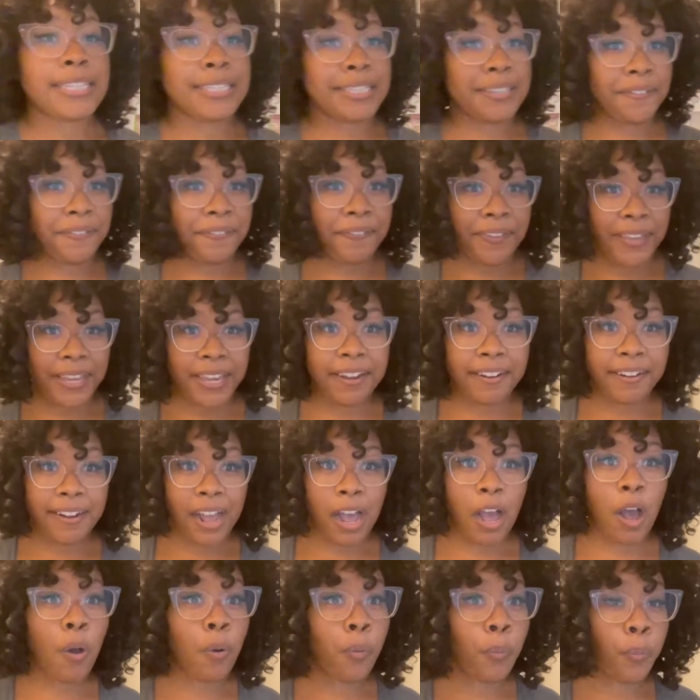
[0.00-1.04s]
to figure
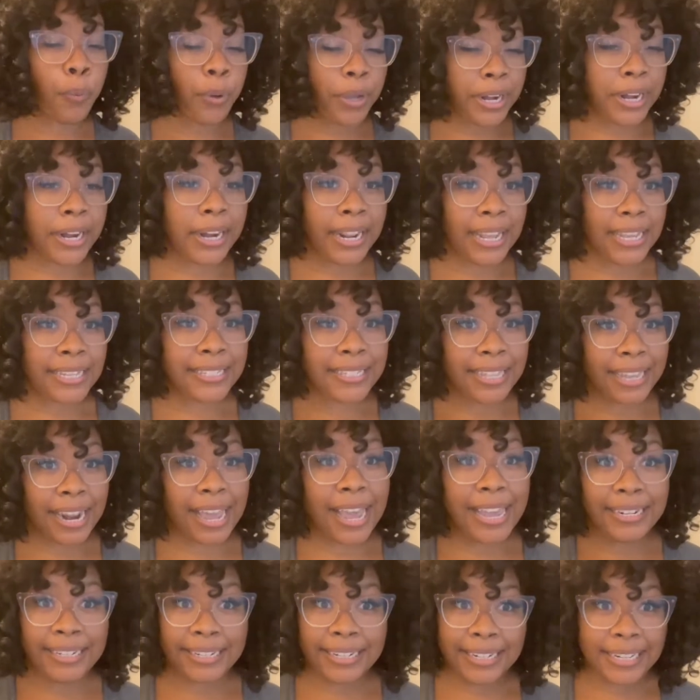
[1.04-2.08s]
out what it is that
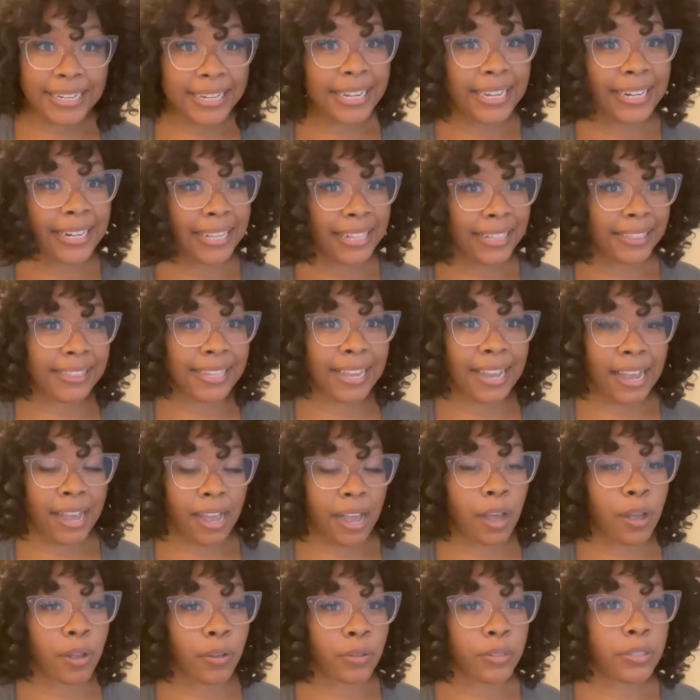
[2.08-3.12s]
I need in the
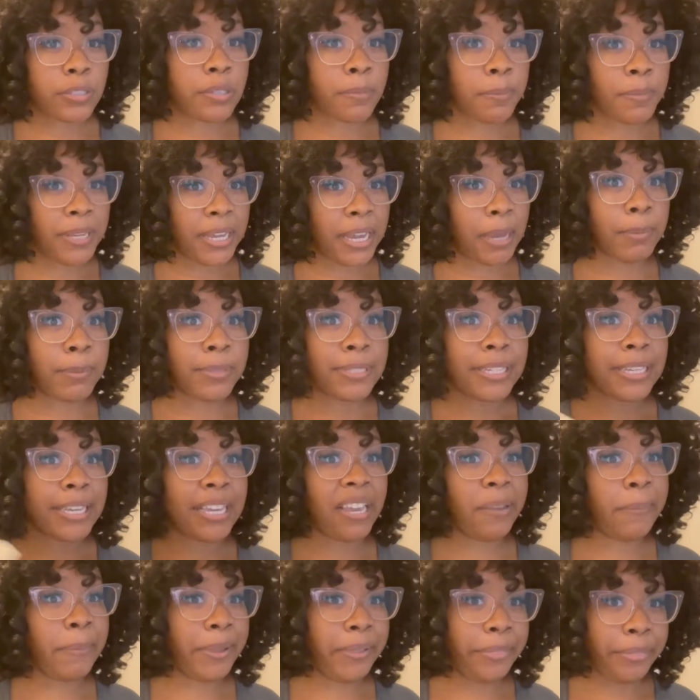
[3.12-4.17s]
house to be able to
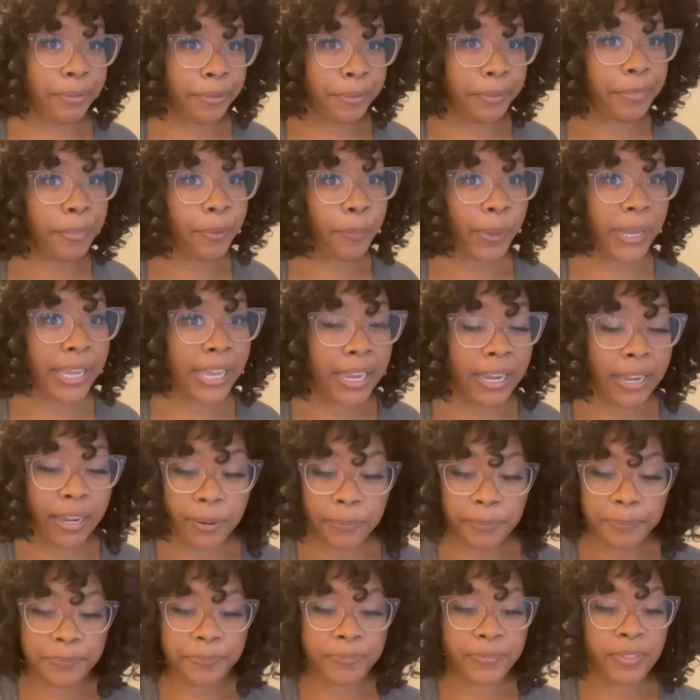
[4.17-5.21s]
get me through the
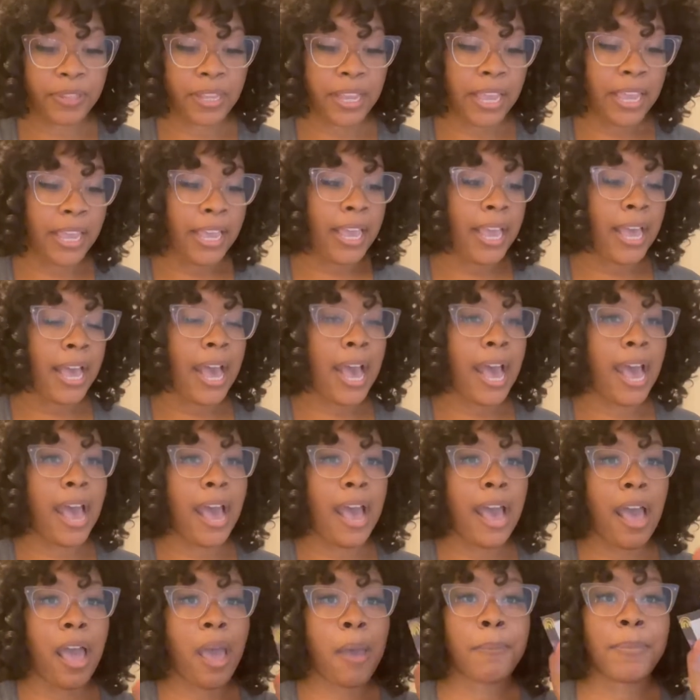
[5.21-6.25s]
week,
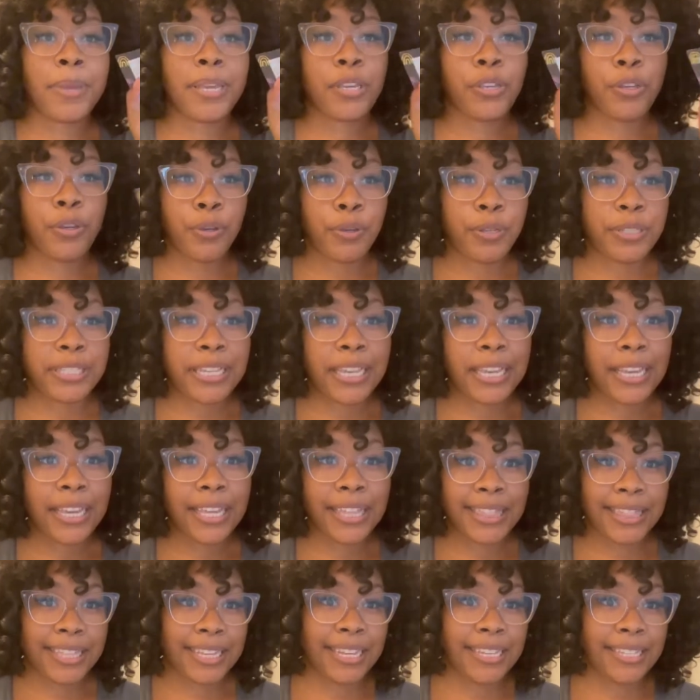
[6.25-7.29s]
I'm
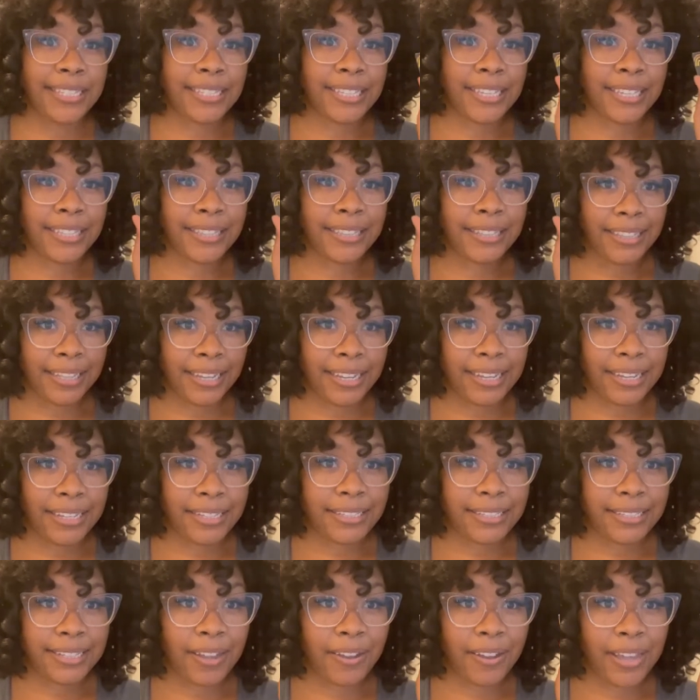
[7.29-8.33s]
using this
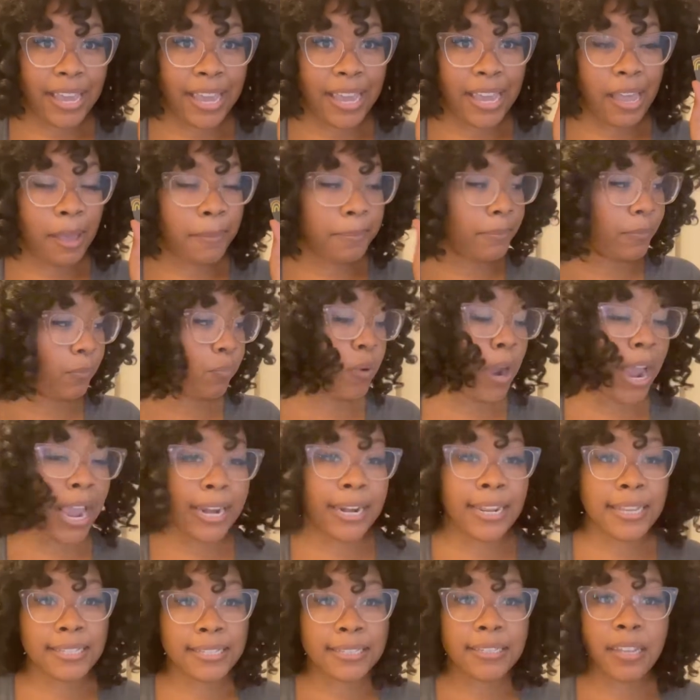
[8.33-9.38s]
list, okay? I'm
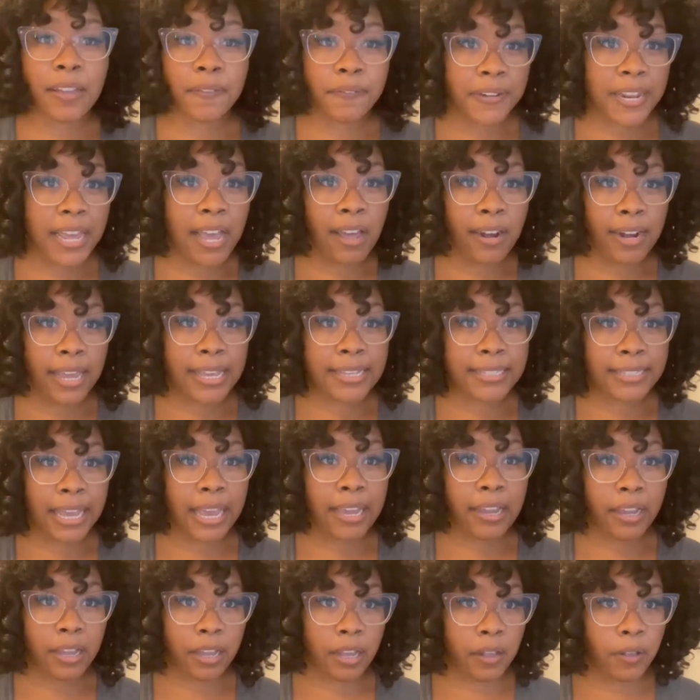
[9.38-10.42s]
writing stuff down as
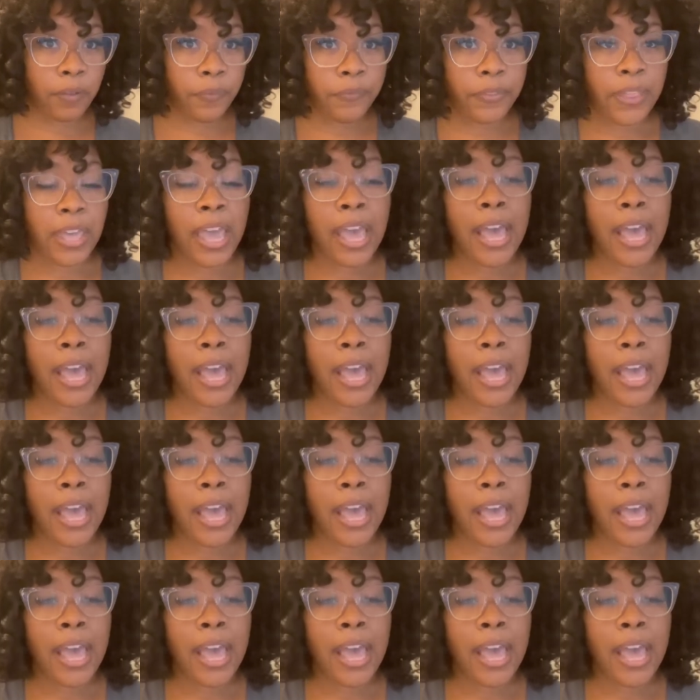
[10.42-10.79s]
I go.